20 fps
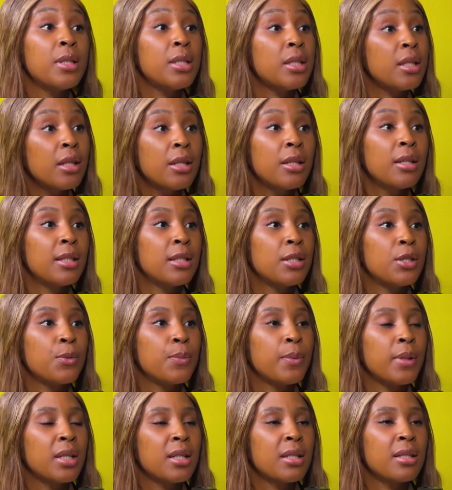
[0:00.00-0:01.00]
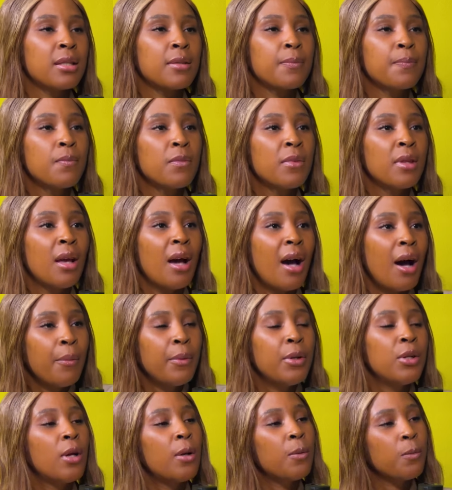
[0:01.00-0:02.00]
ridiculous because are
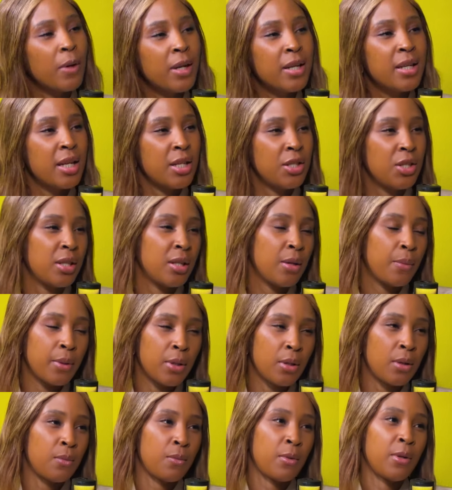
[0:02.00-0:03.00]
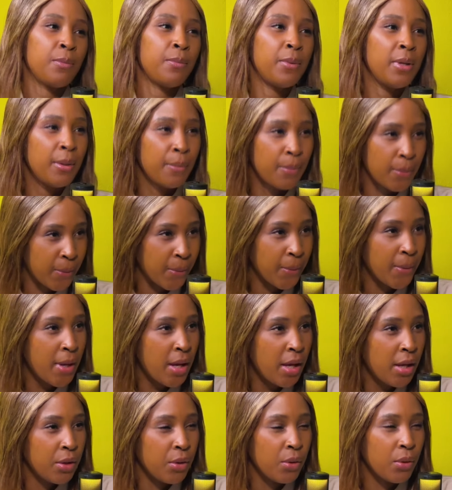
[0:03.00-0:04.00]
we not one nation? Are we not one people?
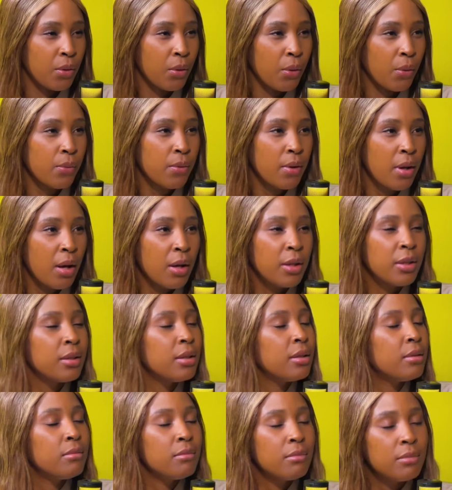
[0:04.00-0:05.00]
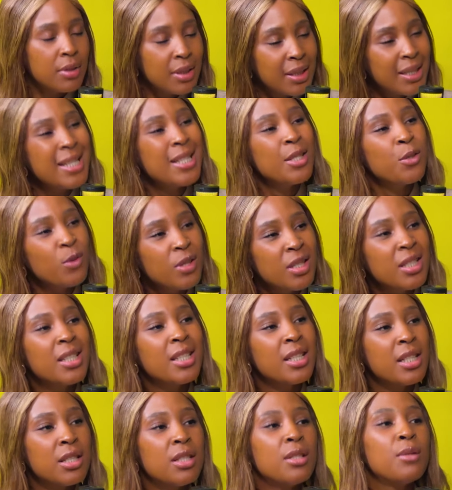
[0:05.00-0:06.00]
You know? Tisutine
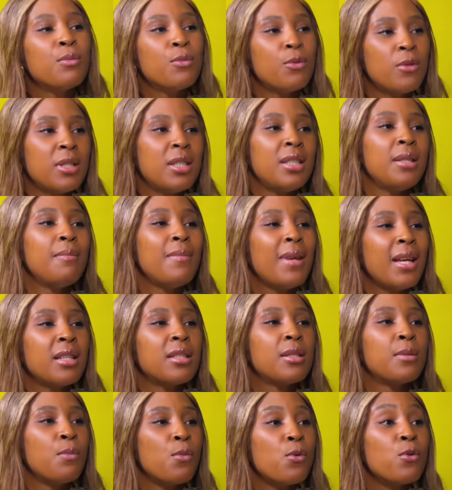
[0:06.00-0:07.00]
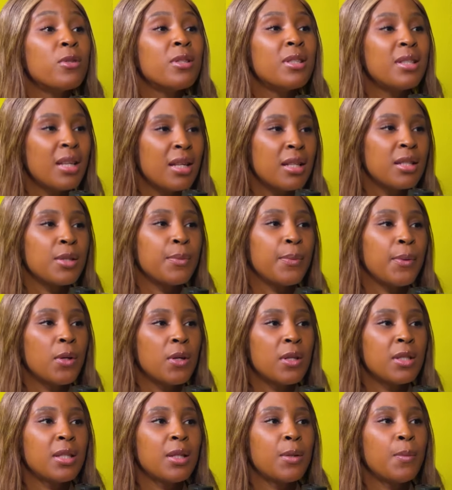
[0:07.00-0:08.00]
Chimoti makes more sense
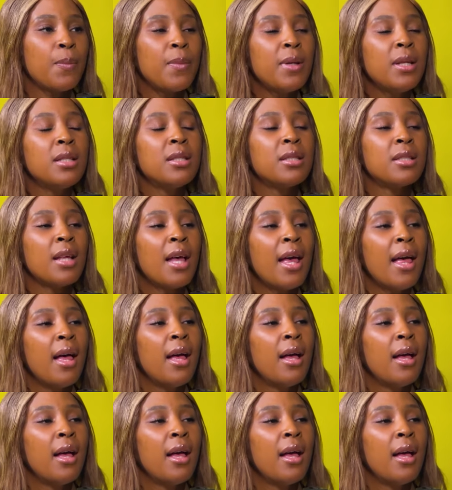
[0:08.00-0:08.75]
because it means